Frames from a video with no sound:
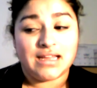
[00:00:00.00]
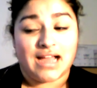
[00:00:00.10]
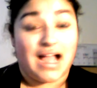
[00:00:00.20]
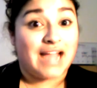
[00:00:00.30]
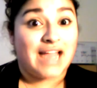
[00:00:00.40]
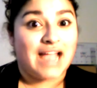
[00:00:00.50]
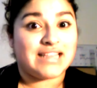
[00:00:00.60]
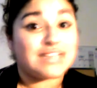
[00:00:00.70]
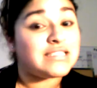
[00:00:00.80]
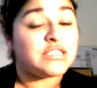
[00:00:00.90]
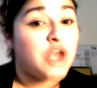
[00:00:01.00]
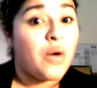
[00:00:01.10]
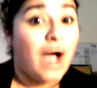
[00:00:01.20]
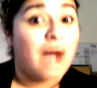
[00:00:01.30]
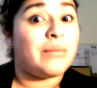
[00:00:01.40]
I, I didn't
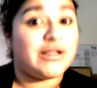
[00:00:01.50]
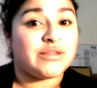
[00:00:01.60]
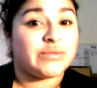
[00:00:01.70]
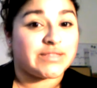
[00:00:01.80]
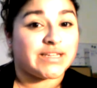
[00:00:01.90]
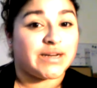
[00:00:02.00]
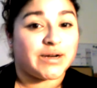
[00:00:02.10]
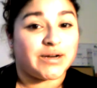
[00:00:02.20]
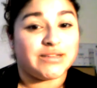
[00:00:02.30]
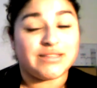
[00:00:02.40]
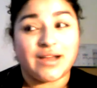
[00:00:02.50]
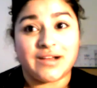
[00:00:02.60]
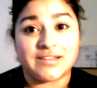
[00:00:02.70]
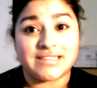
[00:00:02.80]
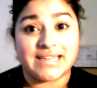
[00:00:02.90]
know how much it was going to hurt, so
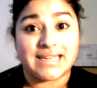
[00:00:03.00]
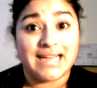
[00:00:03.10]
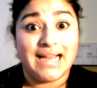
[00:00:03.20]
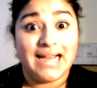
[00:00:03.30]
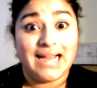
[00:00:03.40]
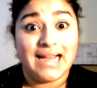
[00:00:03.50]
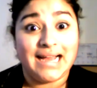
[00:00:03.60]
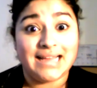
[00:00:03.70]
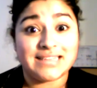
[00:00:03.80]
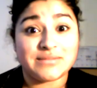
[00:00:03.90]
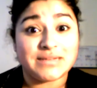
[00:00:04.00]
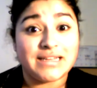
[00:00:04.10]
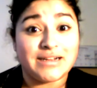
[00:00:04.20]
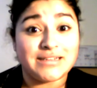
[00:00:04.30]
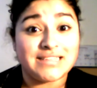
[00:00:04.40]
I was like, ah, this
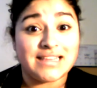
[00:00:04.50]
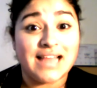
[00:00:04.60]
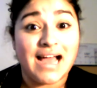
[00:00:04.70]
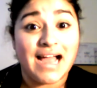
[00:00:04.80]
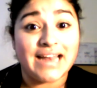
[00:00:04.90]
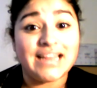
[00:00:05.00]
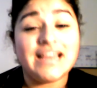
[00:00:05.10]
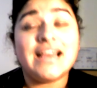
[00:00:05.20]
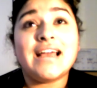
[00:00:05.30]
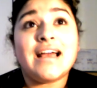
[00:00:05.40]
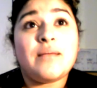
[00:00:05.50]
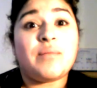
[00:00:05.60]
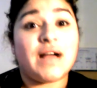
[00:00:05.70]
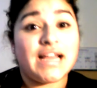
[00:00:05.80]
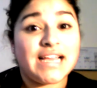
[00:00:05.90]
really hurts a lot,
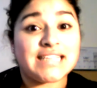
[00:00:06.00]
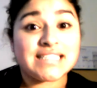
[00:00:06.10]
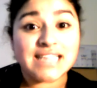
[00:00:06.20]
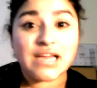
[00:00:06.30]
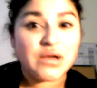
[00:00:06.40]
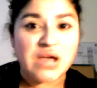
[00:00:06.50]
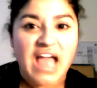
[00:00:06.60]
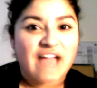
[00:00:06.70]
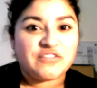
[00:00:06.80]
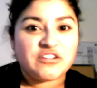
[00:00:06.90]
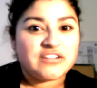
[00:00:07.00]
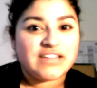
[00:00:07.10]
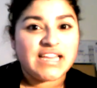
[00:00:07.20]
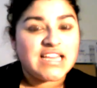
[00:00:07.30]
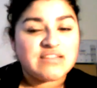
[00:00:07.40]
but it's, it, after
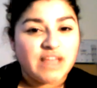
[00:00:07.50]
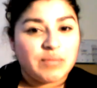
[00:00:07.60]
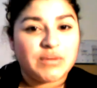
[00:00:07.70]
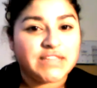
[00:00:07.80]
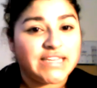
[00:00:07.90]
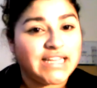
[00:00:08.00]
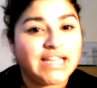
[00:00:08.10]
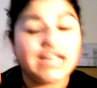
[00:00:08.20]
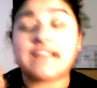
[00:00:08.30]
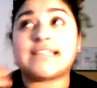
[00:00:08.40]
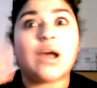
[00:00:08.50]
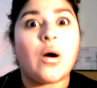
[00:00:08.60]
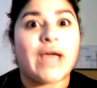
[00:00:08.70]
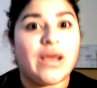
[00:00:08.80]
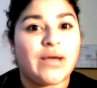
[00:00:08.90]
he, like, put the needle in, I was like,
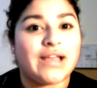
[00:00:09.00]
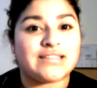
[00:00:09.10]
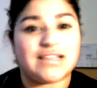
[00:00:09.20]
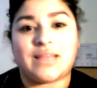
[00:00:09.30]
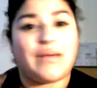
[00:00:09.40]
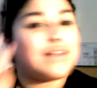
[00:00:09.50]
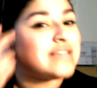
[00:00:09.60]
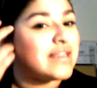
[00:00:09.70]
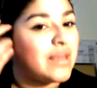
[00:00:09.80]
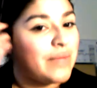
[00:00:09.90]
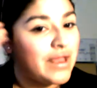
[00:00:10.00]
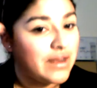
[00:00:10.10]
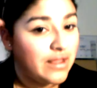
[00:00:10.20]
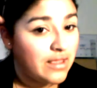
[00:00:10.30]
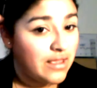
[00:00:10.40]
okay, okay, it's not that bad, it's not that bad.
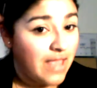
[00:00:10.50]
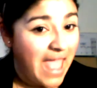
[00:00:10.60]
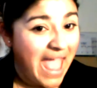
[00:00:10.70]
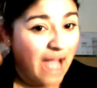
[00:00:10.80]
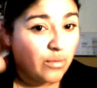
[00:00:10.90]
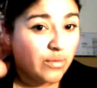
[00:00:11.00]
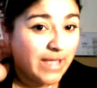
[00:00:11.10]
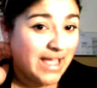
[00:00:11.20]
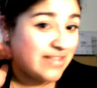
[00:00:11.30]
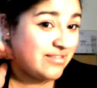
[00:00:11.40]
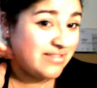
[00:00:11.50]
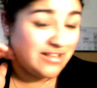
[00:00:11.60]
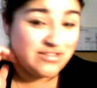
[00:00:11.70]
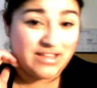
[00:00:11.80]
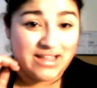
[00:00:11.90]
Ow, okay, I just
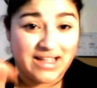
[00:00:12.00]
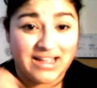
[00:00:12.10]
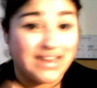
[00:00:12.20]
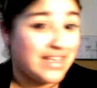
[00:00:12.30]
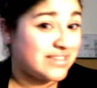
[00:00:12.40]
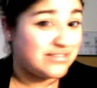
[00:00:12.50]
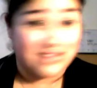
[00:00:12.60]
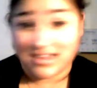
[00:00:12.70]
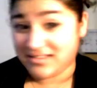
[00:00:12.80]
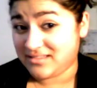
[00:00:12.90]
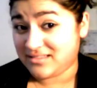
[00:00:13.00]
touched it. I got it yesterday.